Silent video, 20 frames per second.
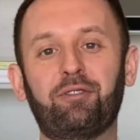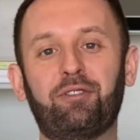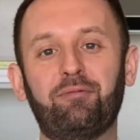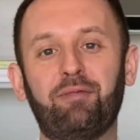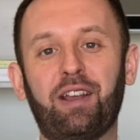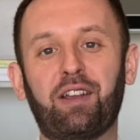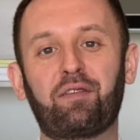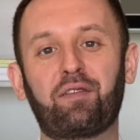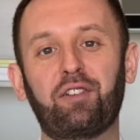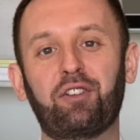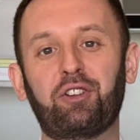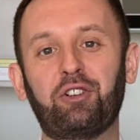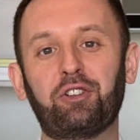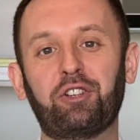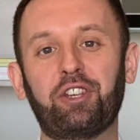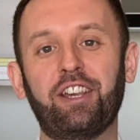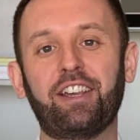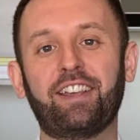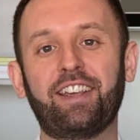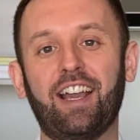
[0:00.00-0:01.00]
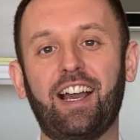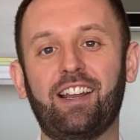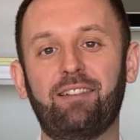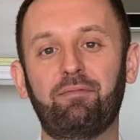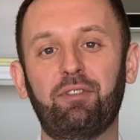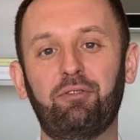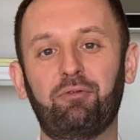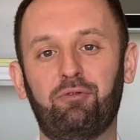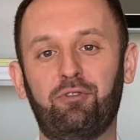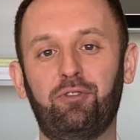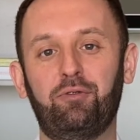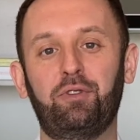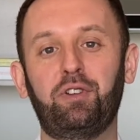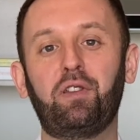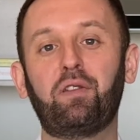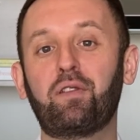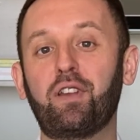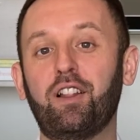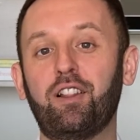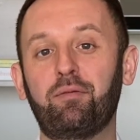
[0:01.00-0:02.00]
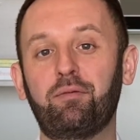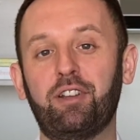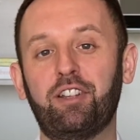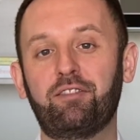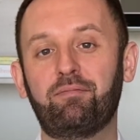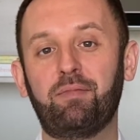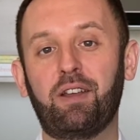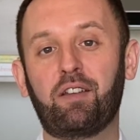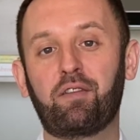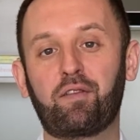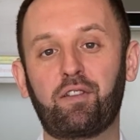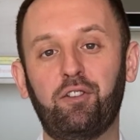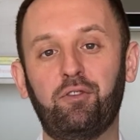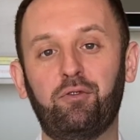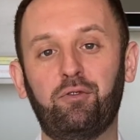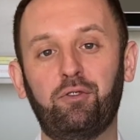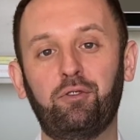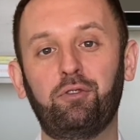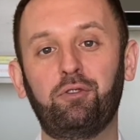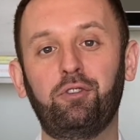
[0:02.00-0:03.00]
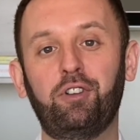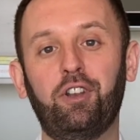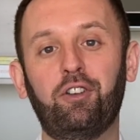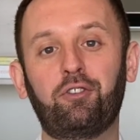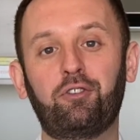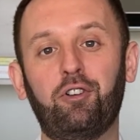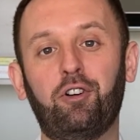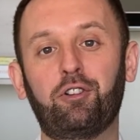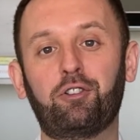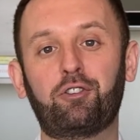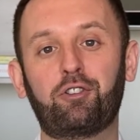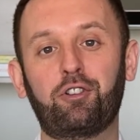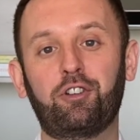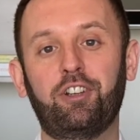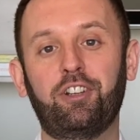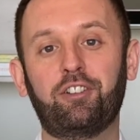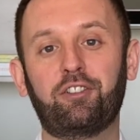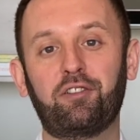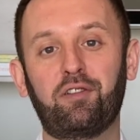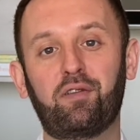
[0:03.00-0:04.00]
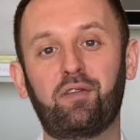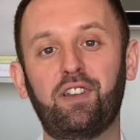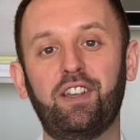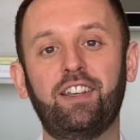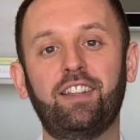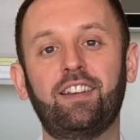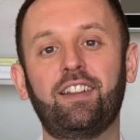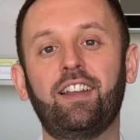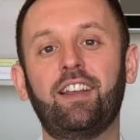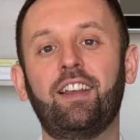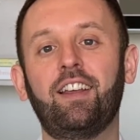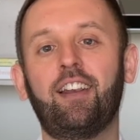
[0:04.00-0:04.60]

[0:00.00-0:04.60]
to Mexican Cooking Academy, where we celebrate Mexican food and culture and cuisine.